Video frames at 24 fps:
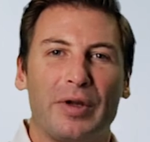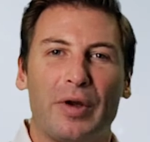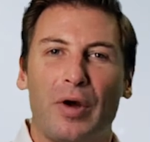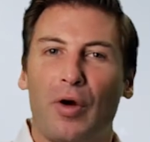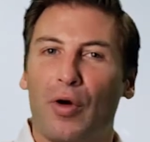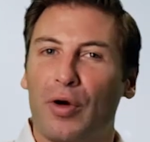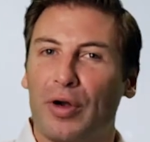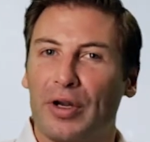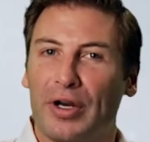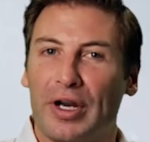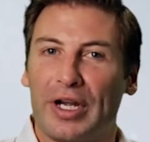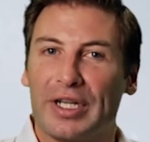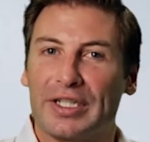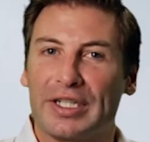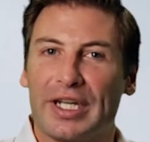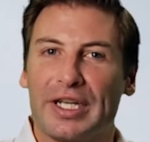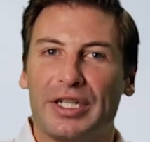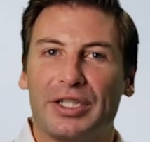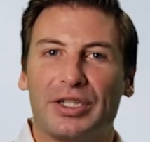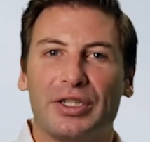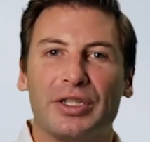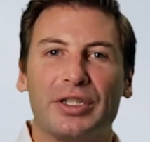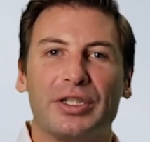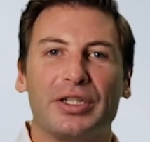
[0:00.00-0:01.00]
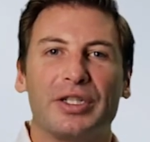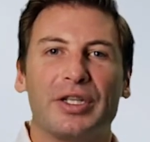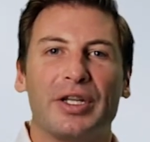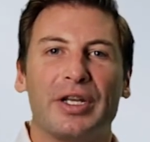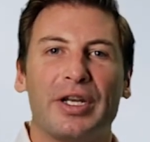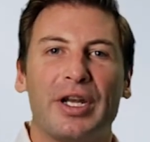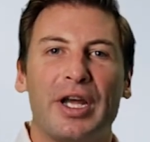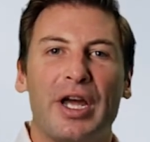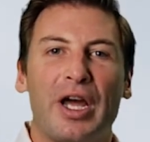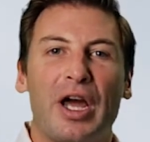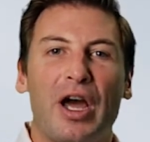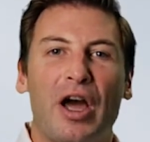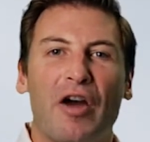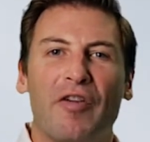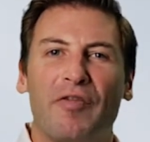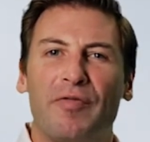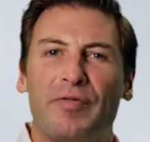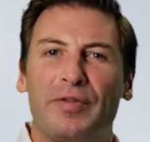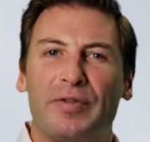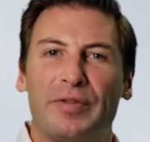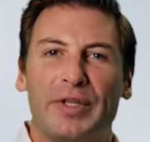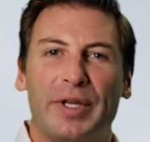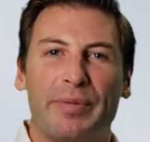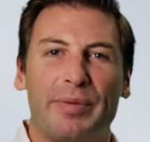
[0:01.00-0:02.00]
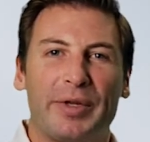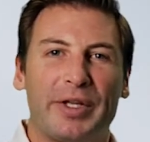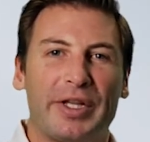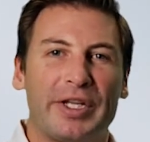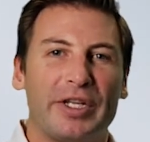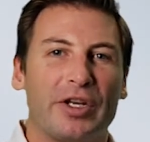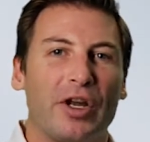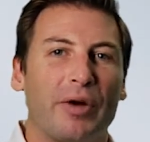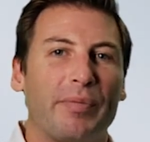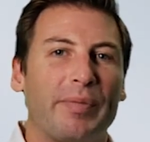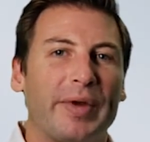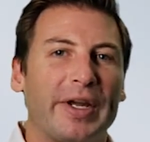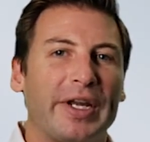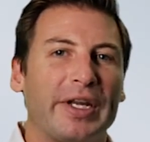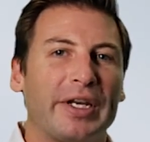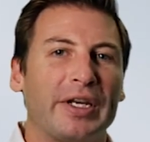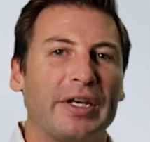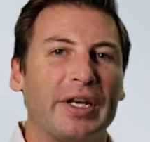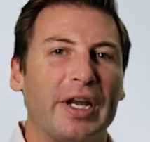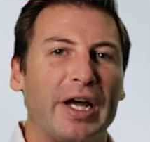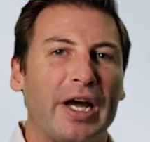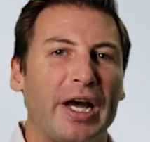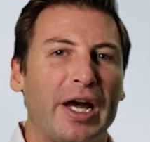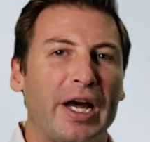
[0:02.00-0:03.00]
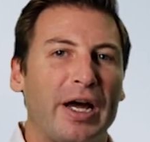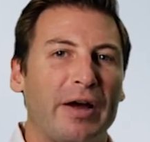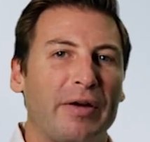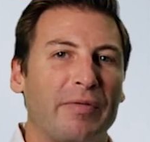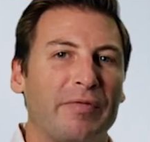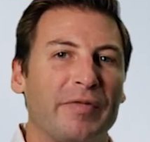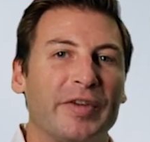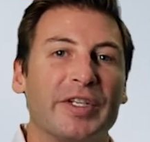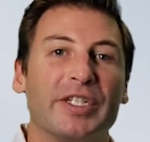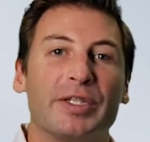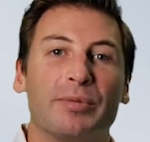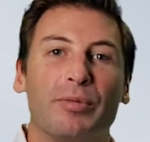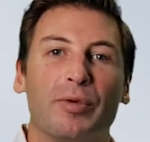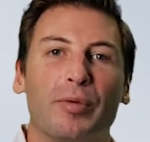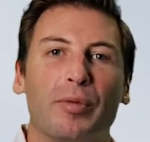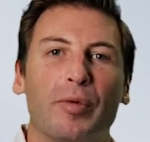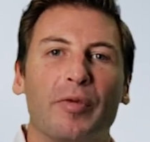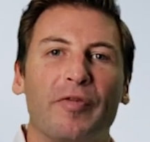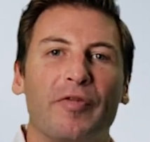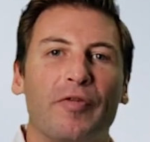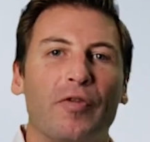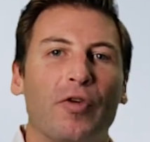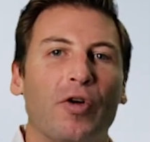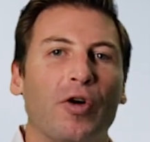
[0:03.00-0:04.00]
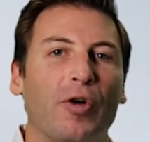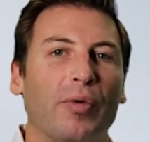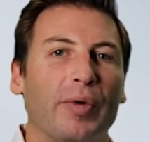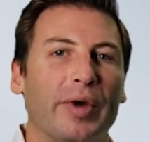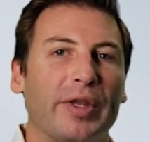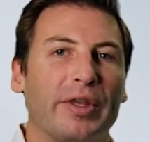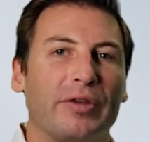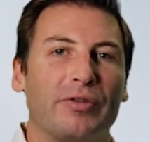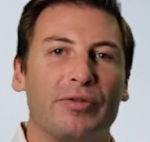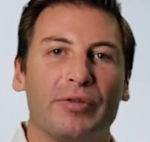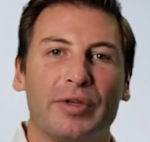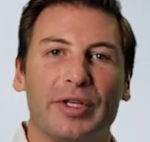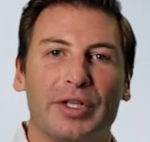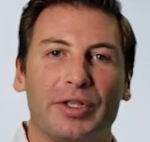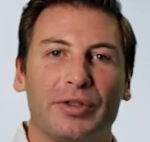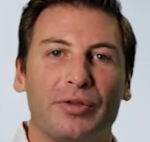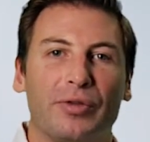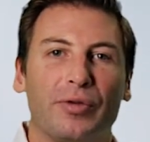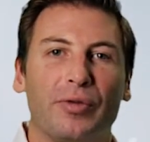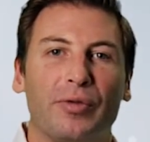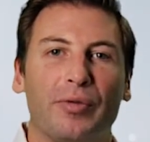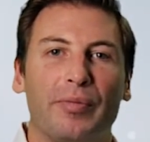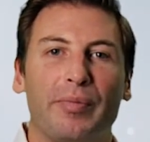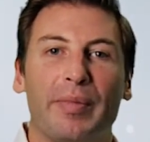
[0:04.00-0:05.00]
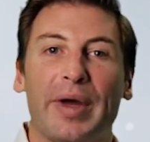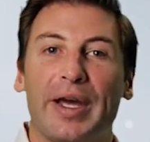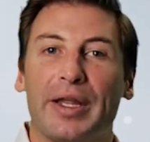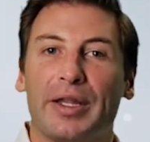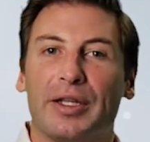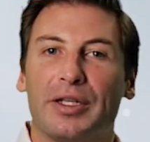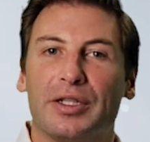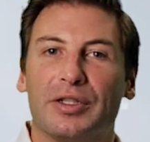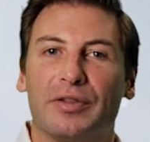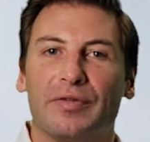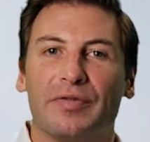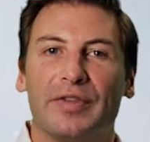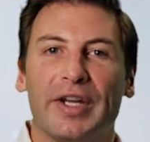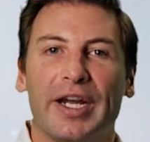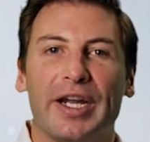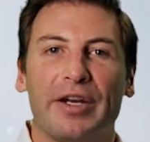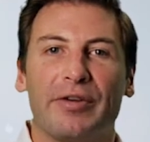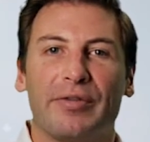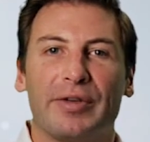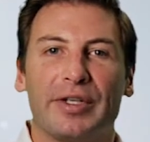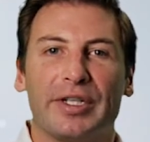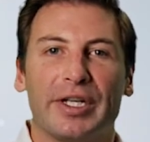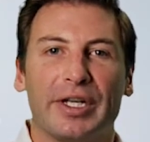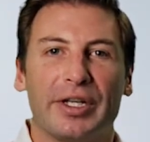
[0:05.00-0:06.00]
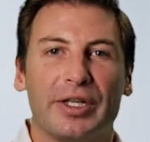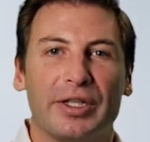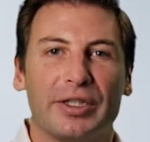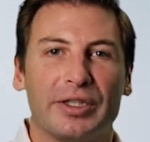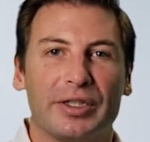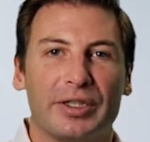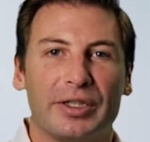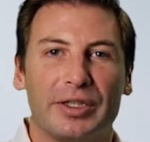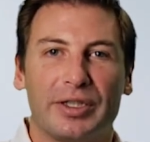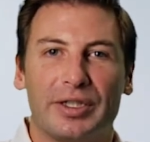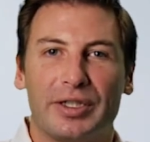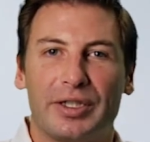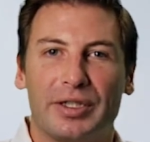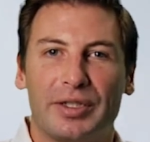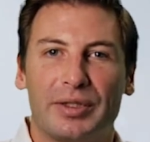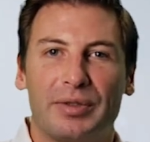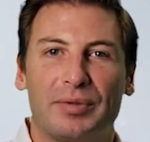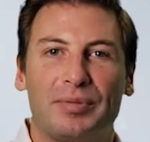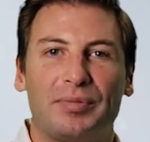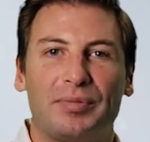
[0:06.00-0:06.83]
organizations that have typically not been visible before with traditional methods of data intelligence.